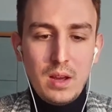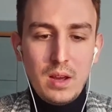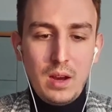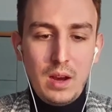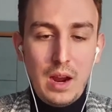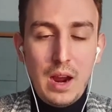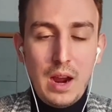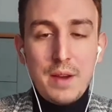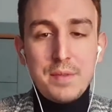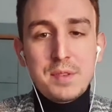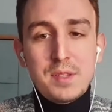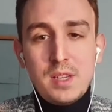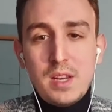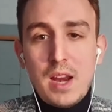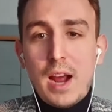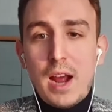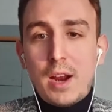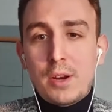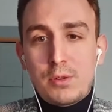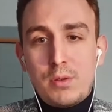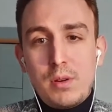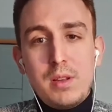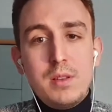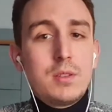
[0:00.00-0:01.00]
I've seen
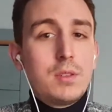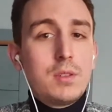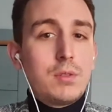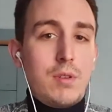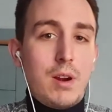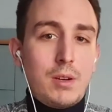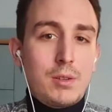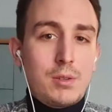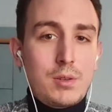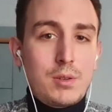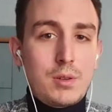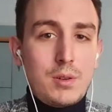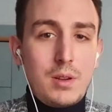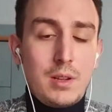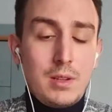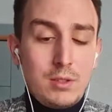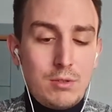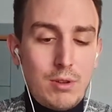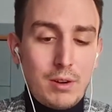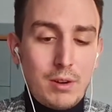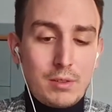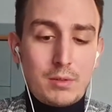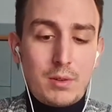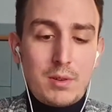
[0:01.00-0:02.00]
actually
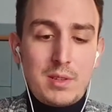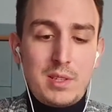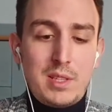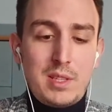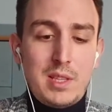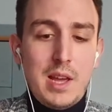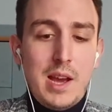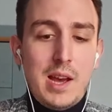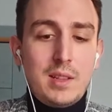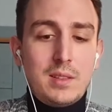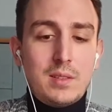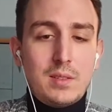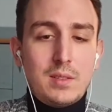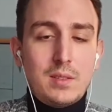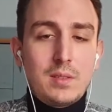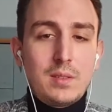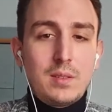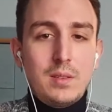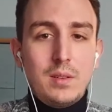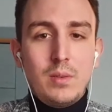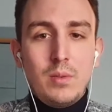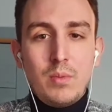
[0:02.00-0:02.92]
instructors that